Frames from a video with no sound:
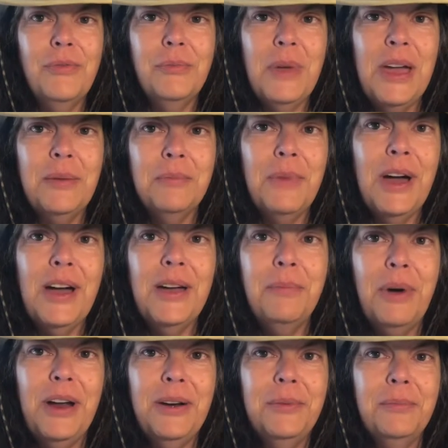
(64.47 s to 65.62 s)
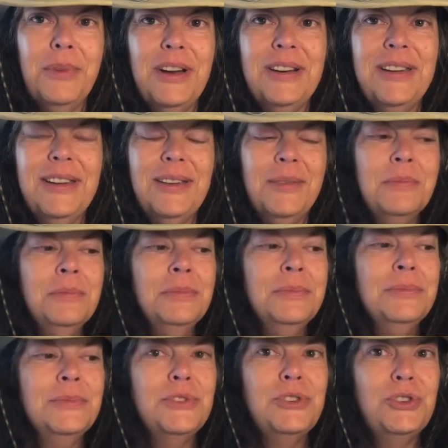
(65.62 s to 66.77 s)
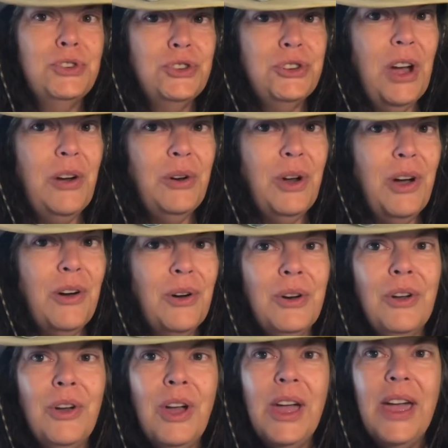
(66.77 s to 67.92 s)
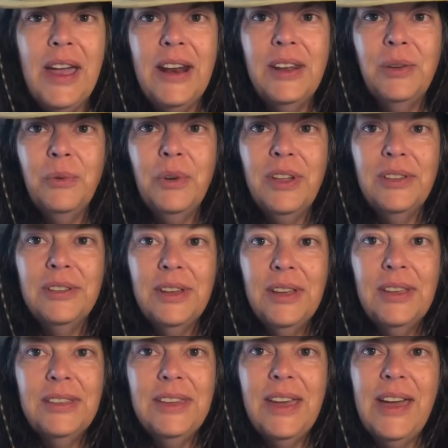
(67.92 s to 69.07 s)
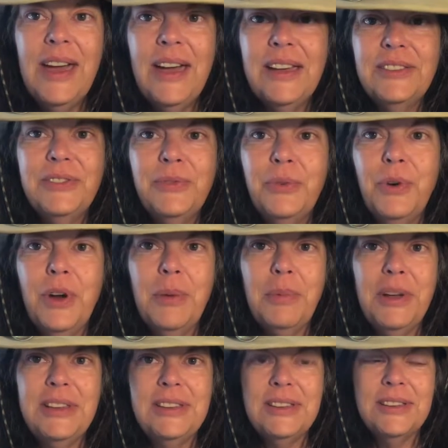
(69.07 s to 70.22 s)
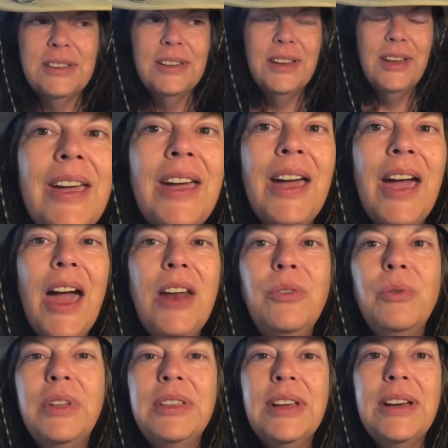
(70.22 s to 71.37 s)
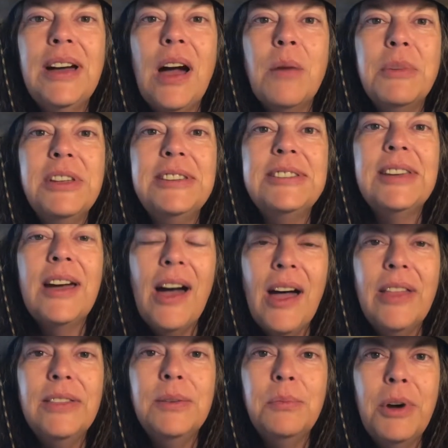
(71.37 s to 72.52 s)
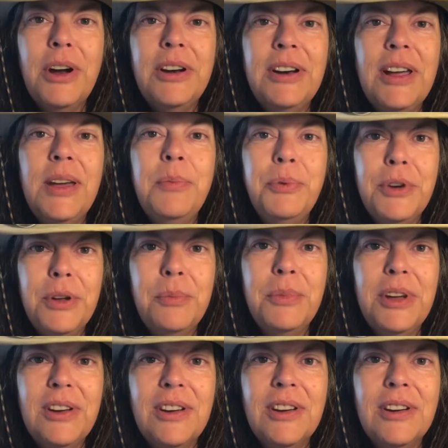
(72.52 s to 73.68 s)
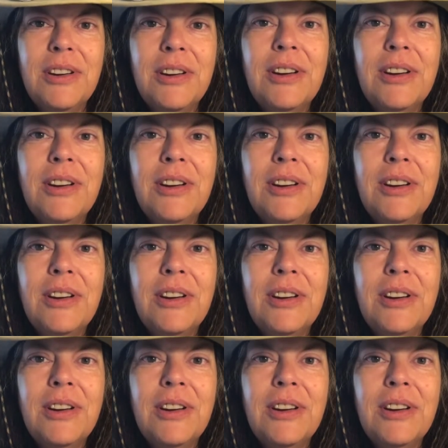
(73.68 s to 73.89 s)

Make My Button Monday to shout out anyone that asks for a button. Anyone that comments on the Monday premiere,